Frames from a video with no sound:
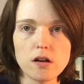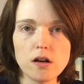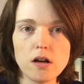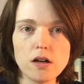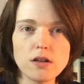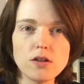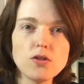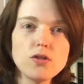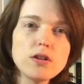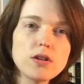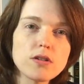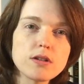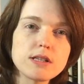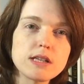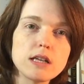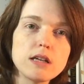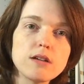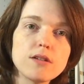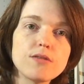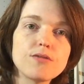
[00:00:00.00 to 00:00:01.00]
On New
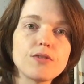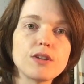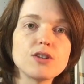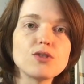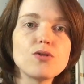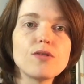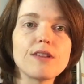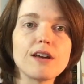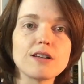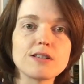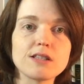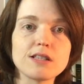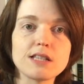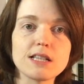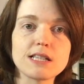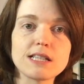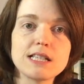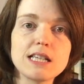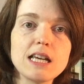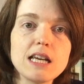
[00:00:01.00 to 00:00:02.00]
Year's Eve in
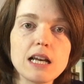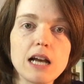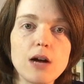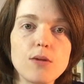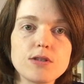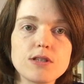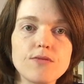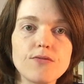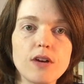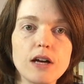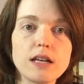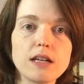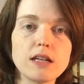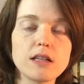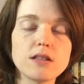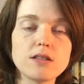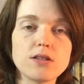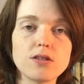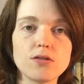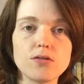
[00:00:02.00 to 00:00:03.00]
2016, I was
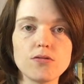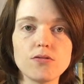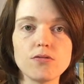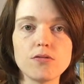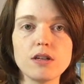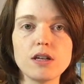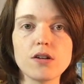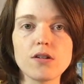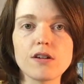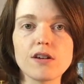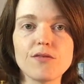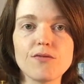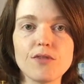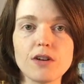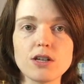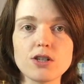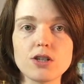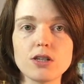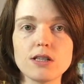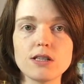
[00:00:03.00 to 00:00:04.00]
invited to hear
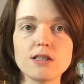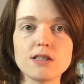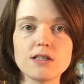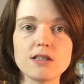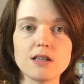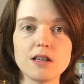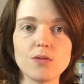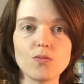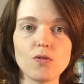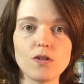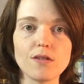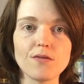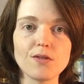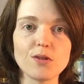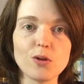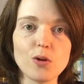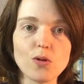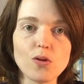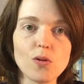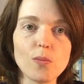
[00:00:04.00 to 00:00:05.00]
confessions in one of
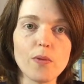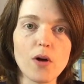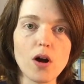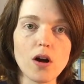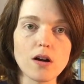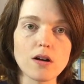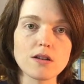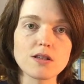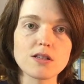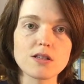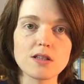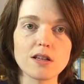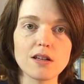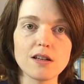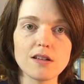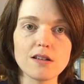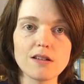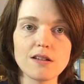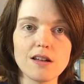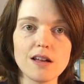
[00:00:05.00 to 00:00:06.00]
the local bars.
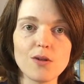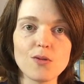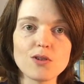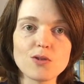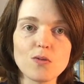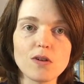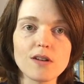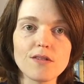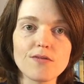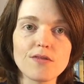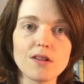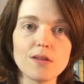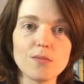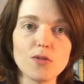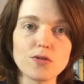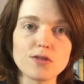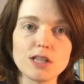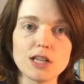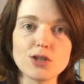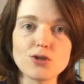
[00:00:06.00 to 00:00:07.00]
And it was one of the
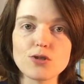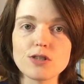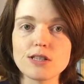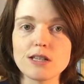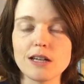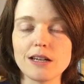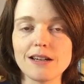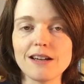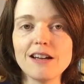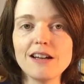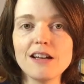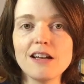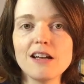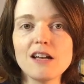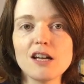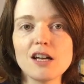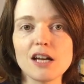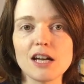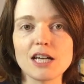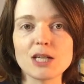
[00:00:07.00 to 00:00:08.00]
most interesting
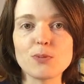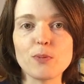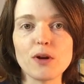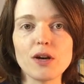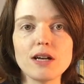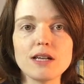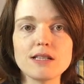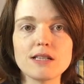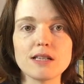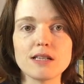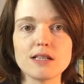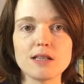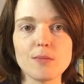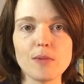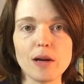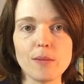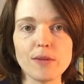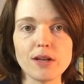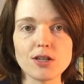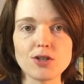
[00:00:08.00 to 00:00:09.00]
experiences in
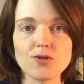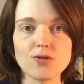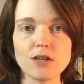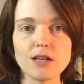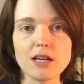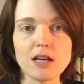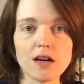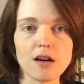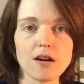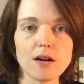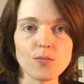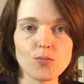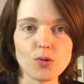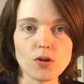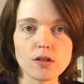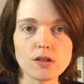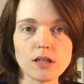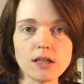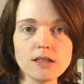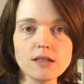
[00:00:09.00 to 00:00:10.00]
my ministry here in
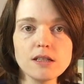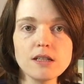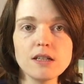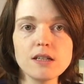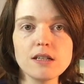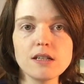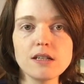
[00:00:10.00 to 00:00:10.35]
Brooklyn.